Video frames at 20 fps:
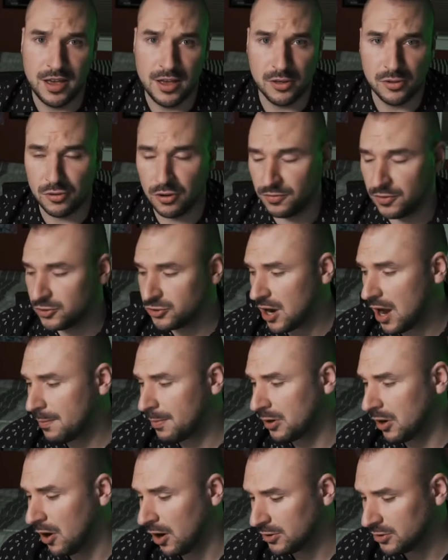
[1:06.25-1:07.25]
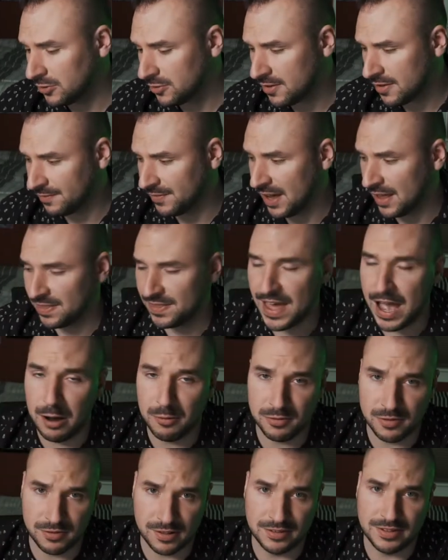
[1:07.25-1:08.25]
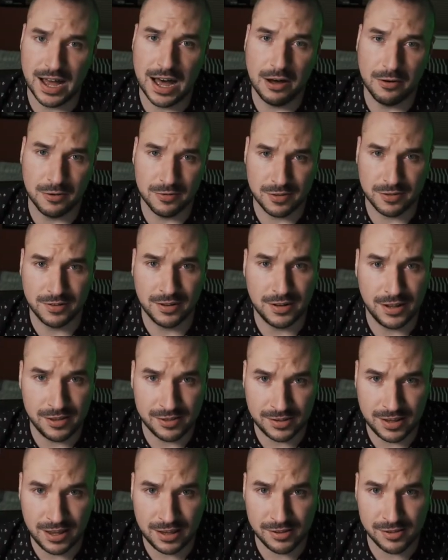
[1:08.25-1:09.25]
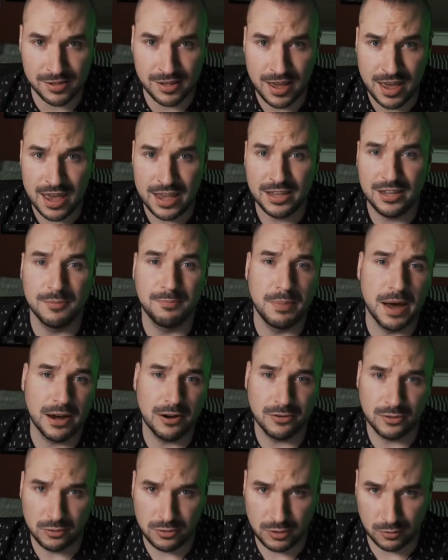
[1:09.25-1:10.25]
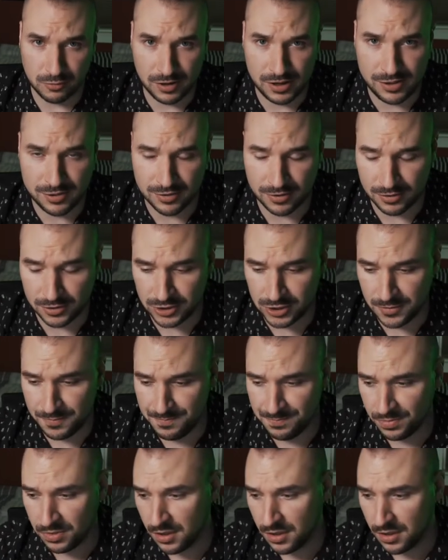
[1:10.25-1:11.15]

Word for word: So if you're dropping hundreds, if not thousands of dollars into these things, you better do your research.